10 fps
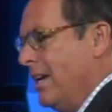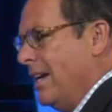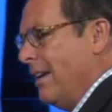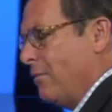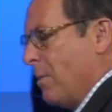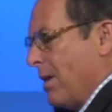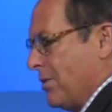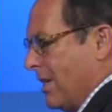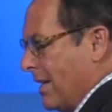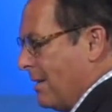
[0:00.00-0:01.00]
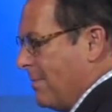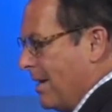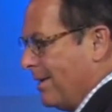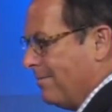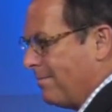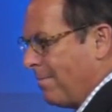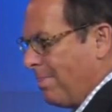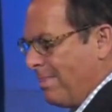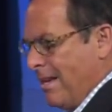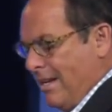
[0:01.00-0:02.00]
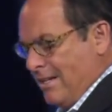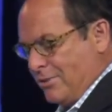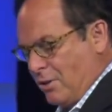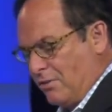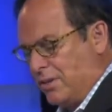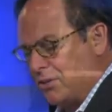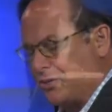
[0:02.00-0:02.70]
And everybody said, Amen. Turn there to